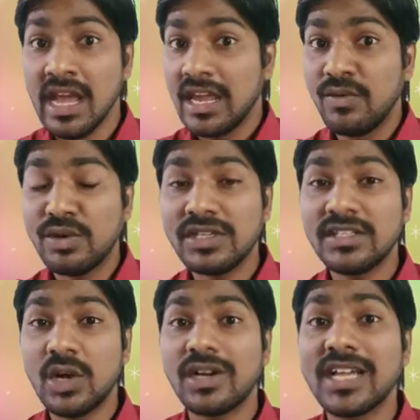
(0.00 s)
He was
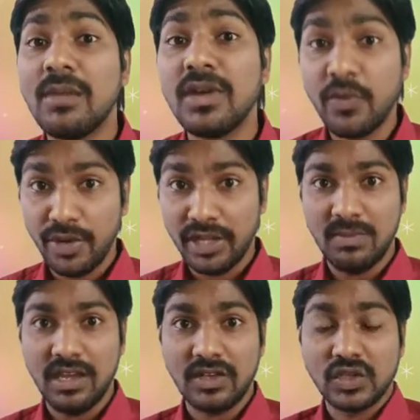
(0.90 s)
not coming with
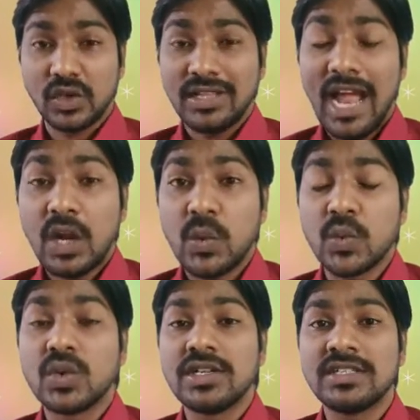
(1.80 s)
me. So that
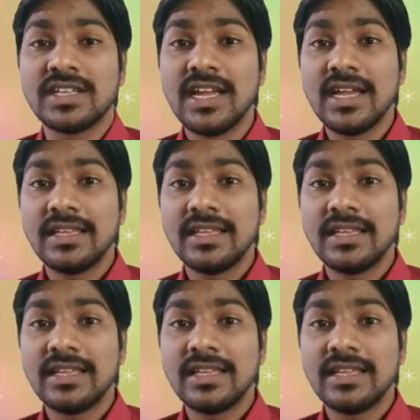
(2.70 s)
was